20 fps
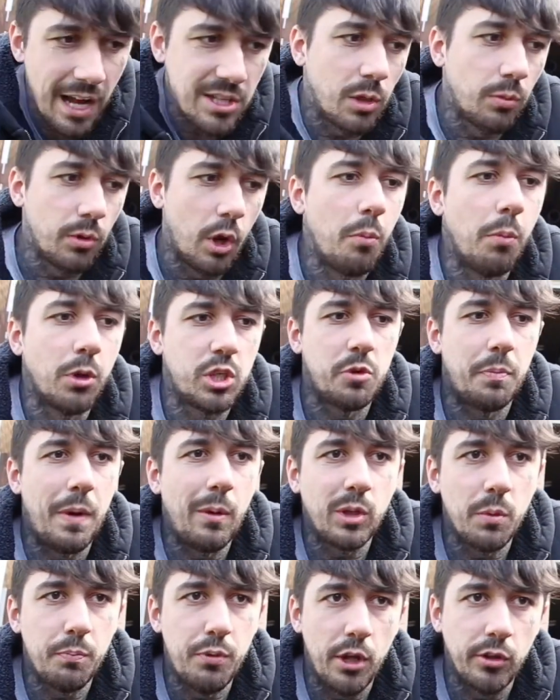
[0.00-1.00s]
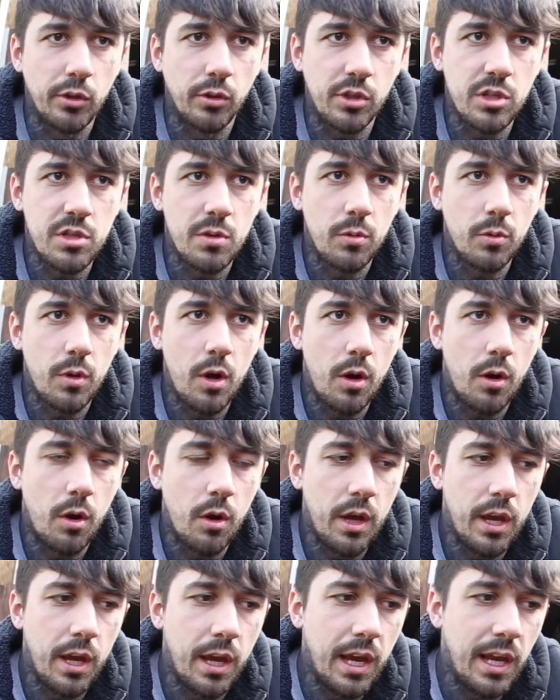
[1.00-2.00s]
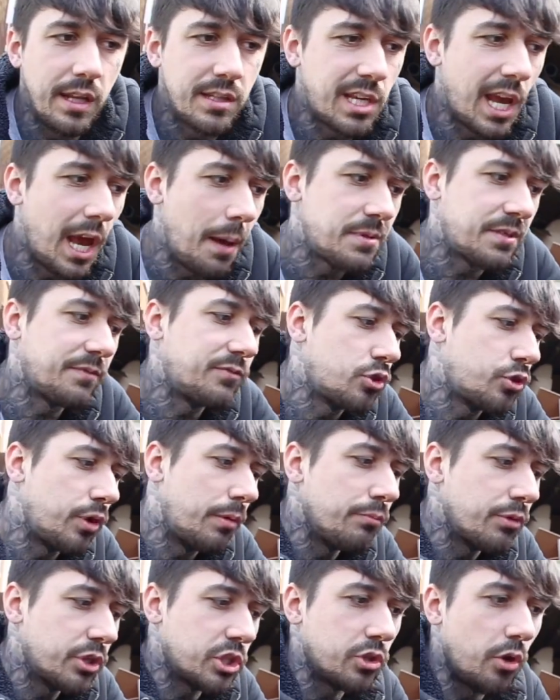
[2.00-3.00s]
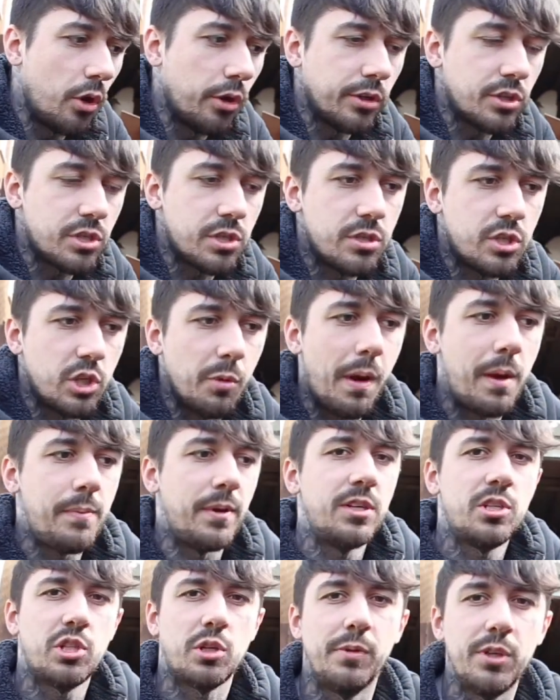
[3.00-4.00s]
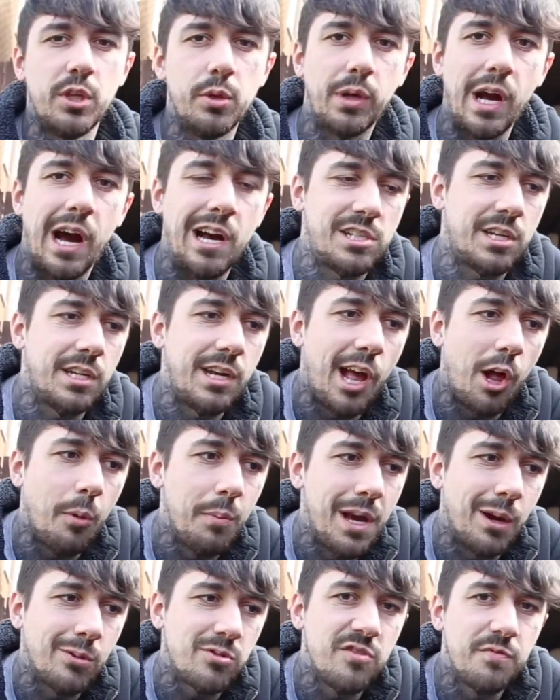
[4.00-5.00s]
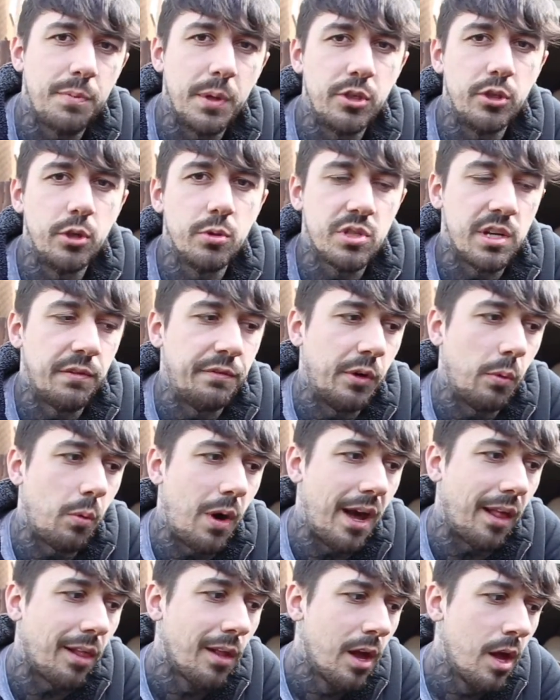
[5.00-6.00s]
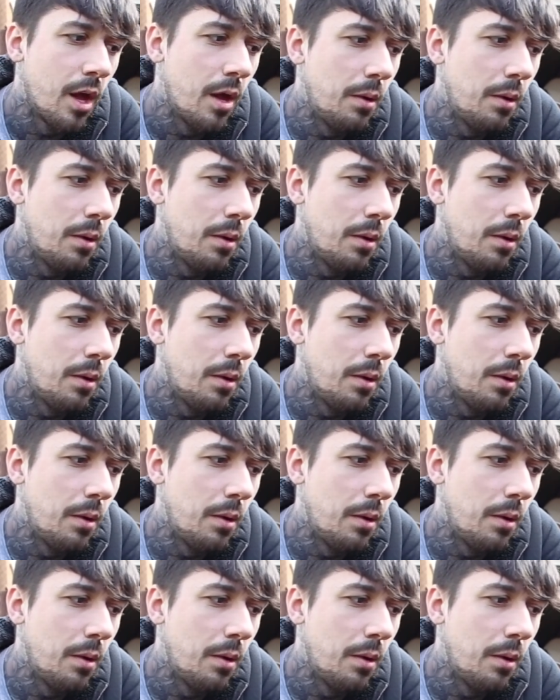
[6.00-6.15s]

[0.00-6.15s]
I don't know much about the product in terms of trim restorers, so maybe some of you guys can help me out who've been using it for a while.